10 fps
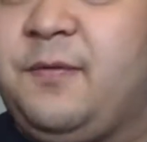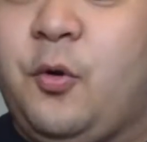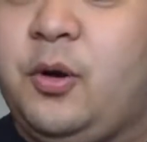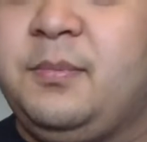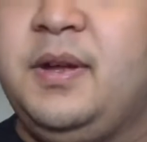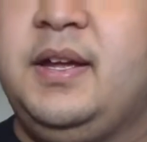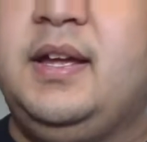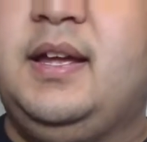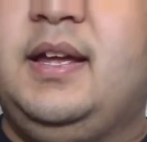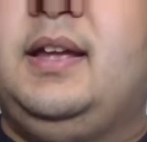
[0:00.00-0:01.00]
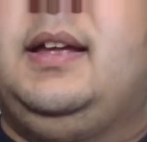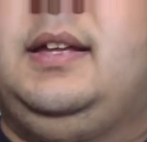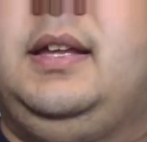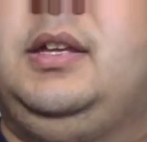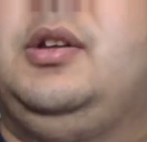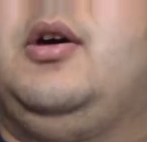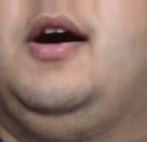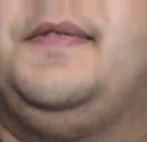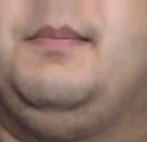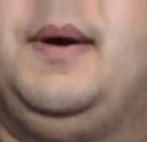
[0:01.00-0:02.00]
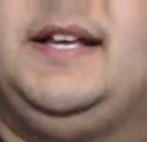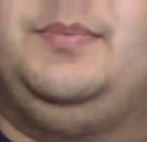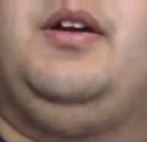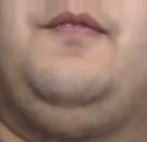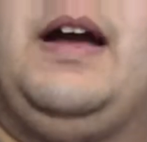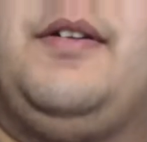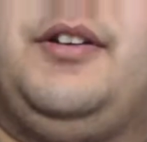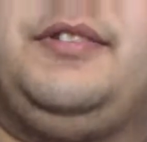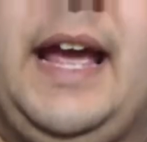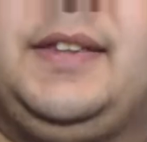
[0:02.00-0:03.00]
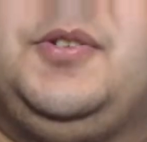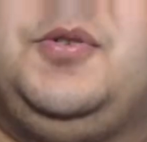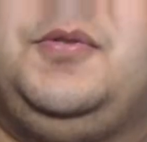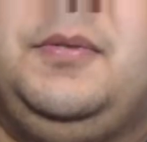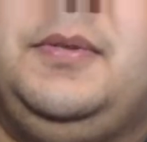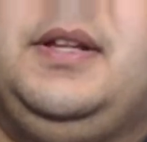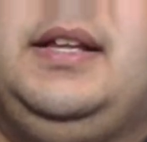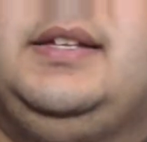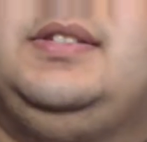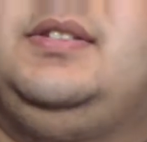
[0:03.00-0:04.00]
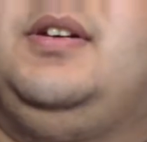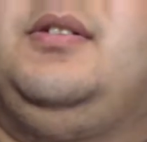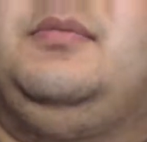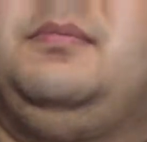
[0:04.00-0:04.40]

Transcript: form, on the Mossberg 500 Tactical. So